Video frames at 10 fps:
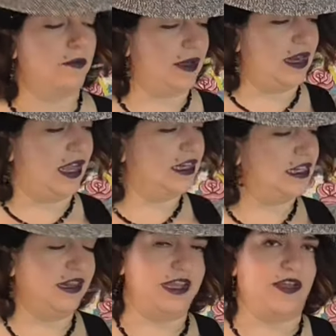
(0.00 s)
But I
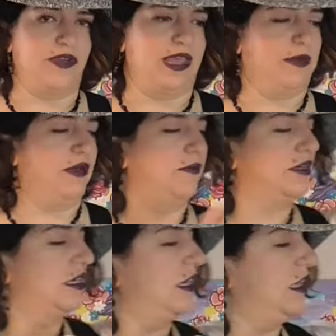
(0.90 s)
did like how it came out,
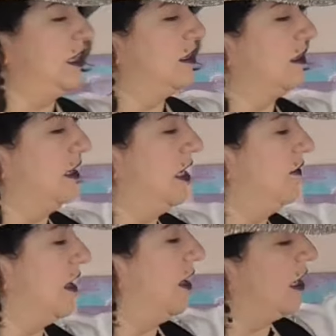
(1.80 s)
particularly the sleeves. I